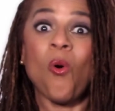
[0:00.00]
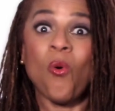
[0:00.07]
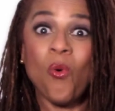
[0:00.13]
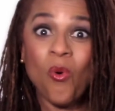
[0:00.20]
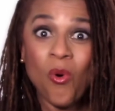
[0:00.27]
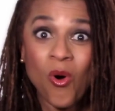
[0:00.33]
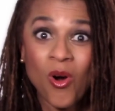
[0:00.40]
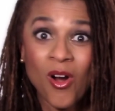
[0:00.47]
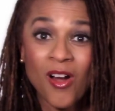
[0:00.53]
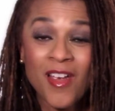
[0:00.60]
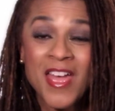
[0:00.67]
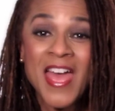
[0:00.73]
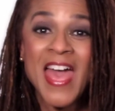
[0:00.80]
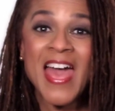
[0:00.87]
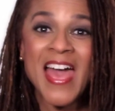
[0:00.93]
or
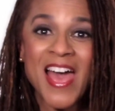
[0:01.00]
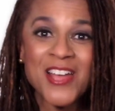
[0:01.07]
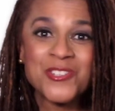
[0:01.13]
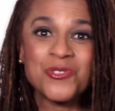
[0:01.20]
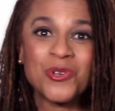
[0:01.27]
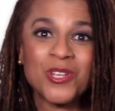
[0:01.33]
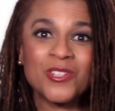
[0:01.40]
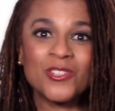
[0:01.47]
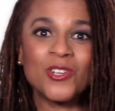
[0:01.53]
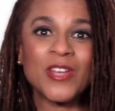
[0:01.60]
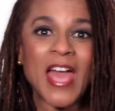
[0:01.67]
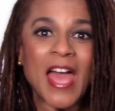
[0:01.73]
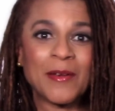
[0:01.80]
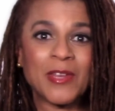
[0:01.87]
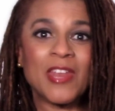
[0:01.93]
as you can look
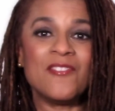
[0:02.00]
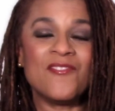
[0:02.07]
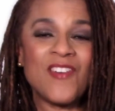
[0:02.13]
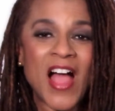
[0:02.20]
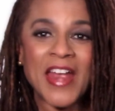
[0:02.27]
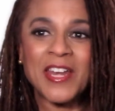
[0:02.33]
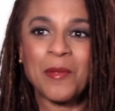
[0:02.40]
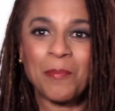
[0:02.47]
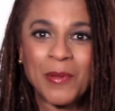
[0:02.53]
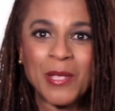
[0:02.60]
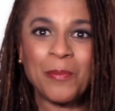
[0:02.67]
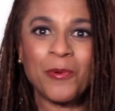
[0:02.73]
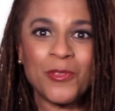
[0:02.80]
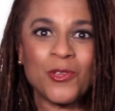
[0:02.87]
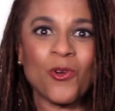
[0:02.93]
at inviting
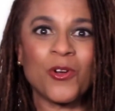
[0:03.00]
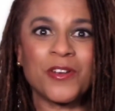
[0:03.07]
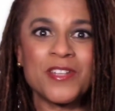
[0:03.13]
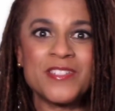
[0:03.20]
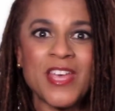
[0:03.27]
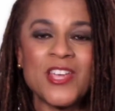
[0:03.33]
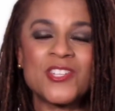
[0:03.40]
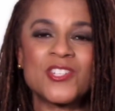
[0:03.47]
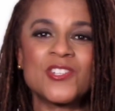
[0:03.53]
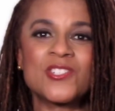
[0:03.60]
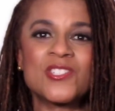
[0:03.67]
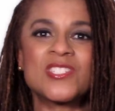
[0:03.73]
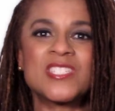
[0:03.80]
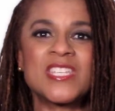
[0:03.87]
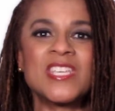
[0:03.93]
people in the organization
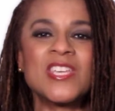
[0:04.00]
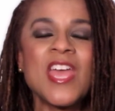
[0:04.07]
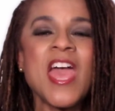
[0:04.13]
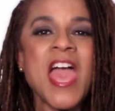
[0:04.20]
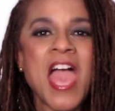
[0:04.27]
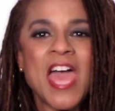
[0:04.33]
to see